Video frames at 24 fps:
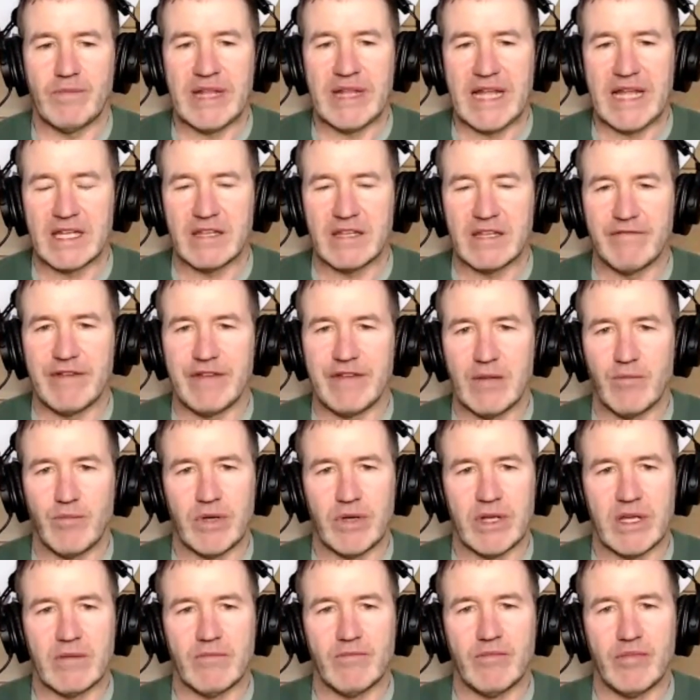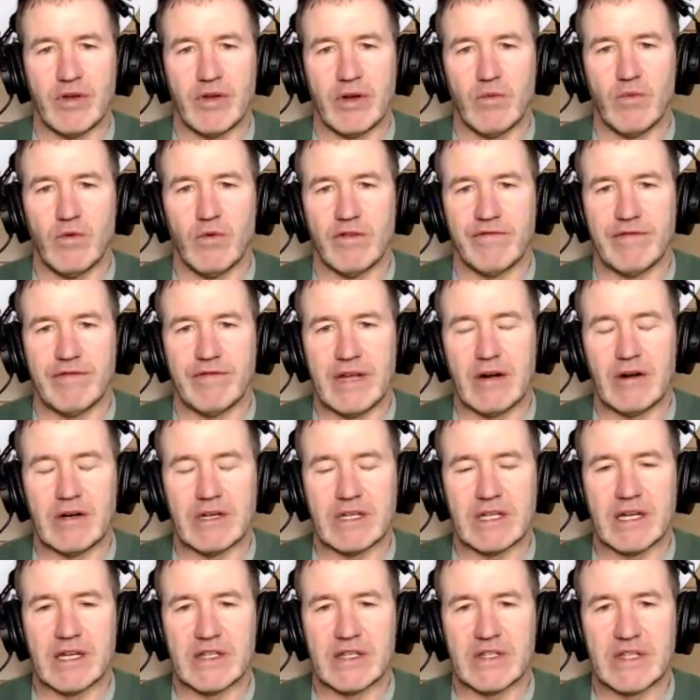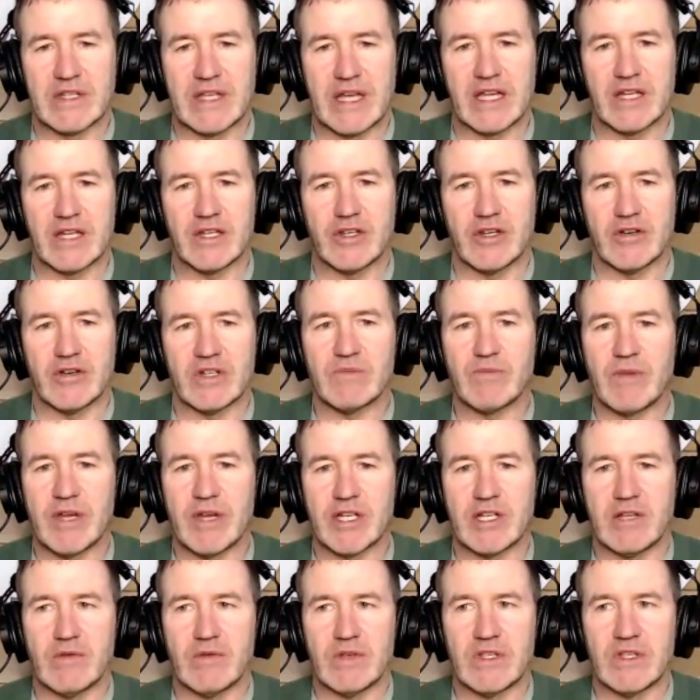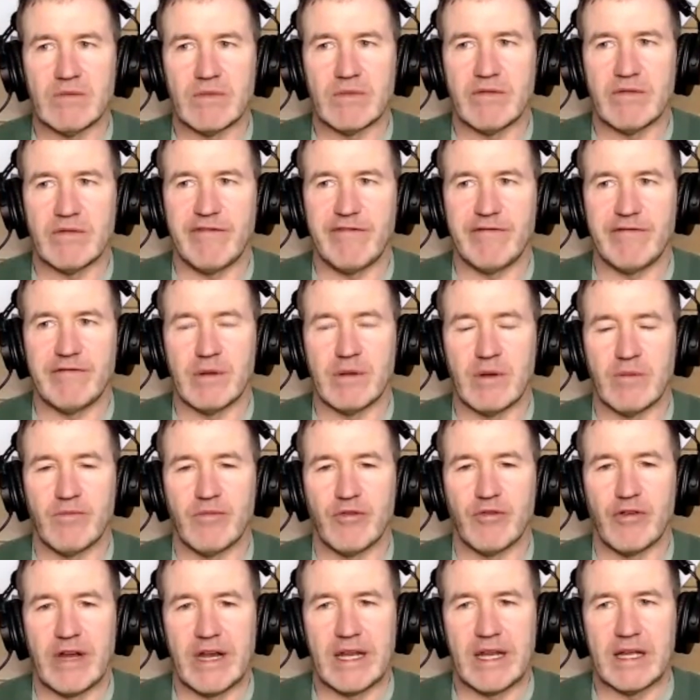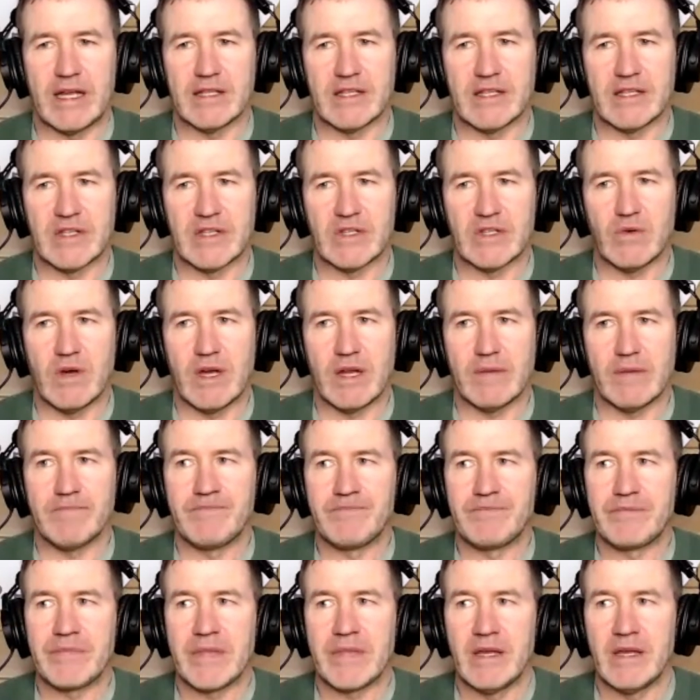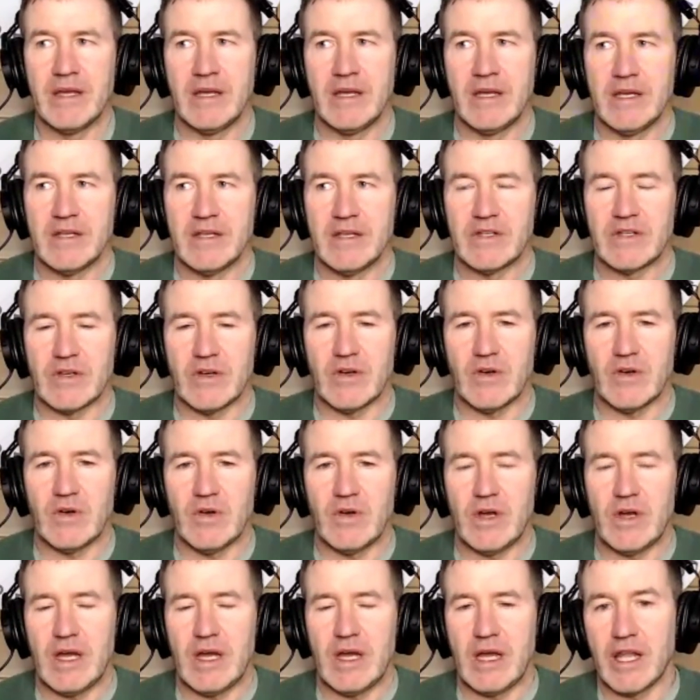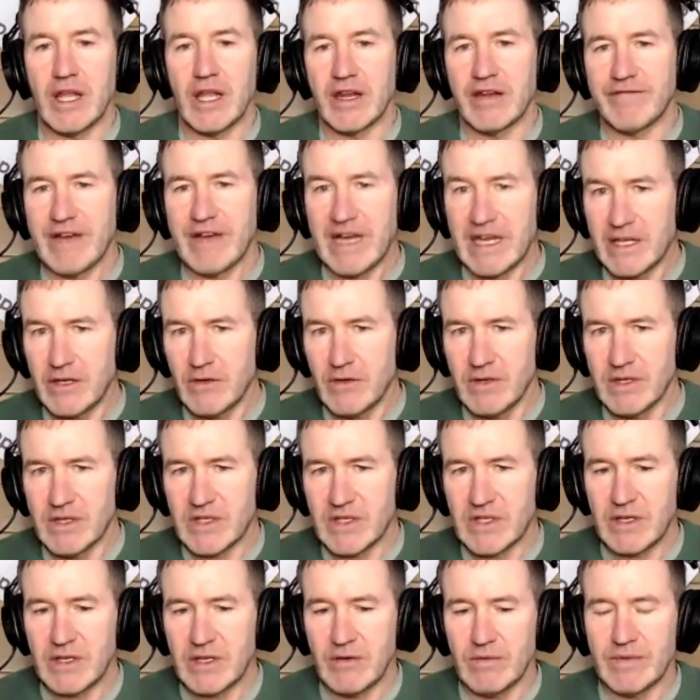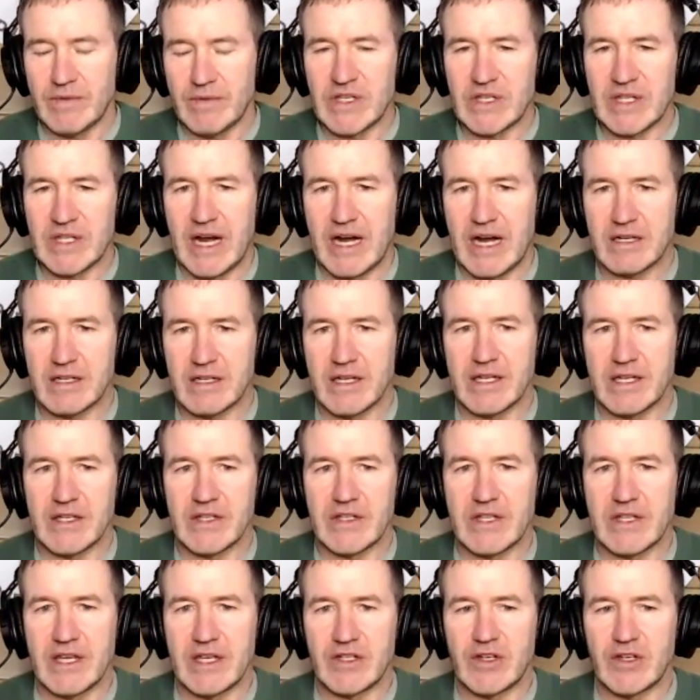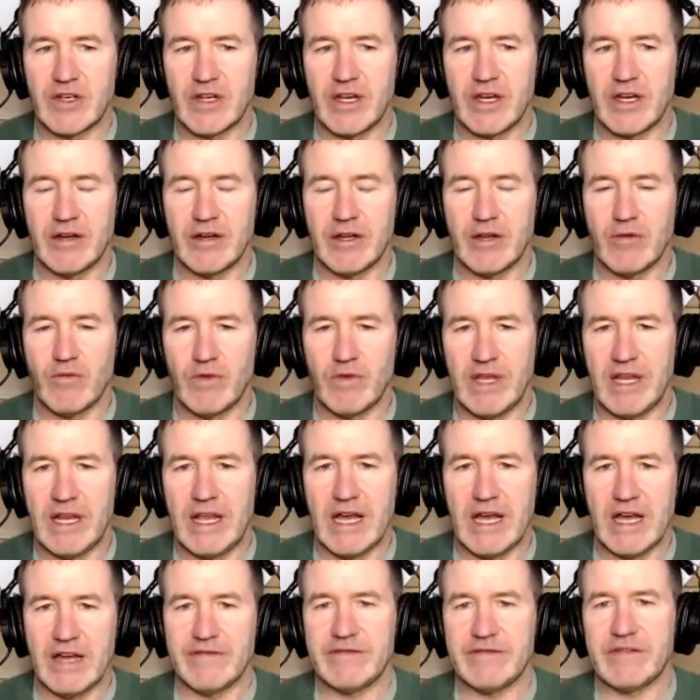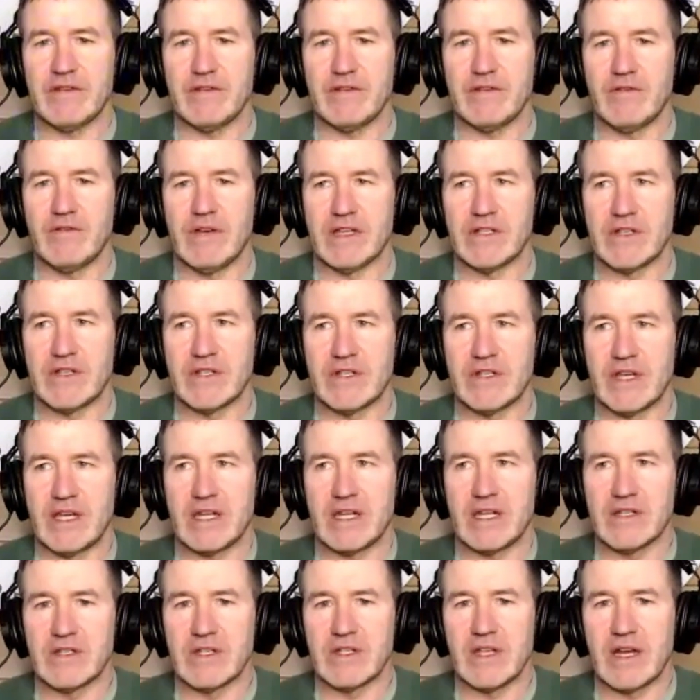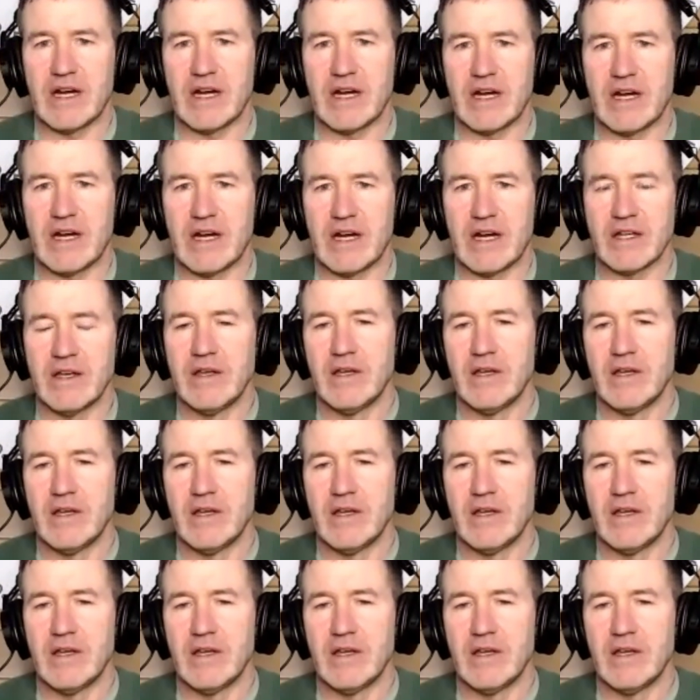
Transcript: plant developing, but it won't flower until the second year, especially with some of the perennials and so on. So a lot of annuals, you'll be starting at this stage of the year. You really have to, as I said at the start,